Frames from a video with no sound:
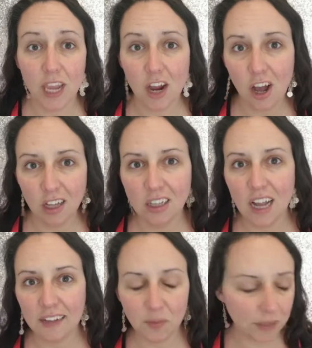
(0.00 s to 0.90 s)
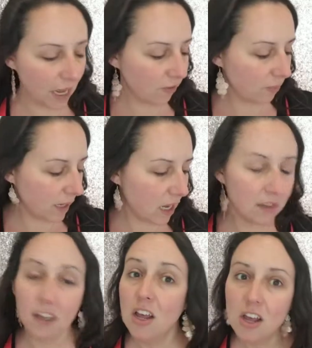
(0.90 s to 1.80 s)
Can't call it an SPF
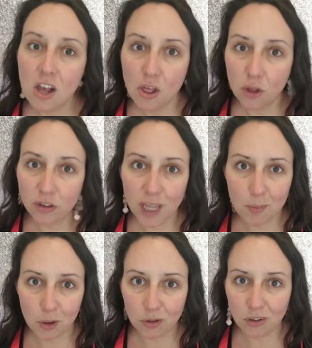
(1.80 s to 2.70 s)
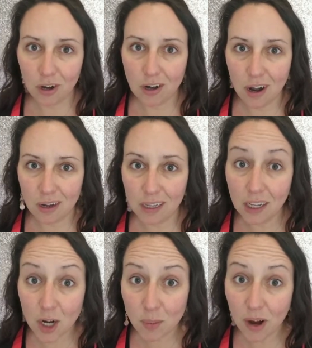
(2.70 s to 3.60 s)
because those chemicals are not
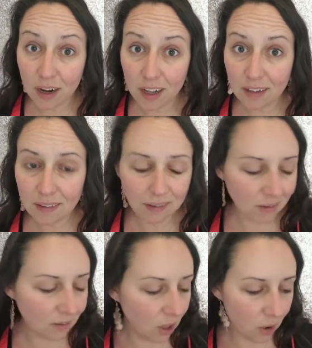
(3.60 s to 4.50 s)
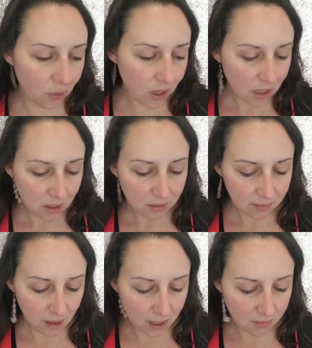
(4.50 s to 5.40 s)
in our products. So
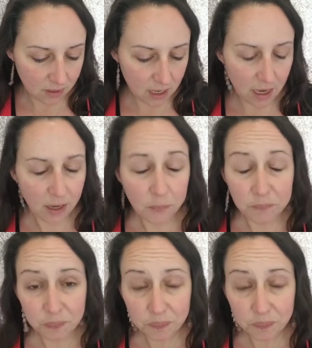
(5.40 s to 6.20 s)
it's kind of the gig.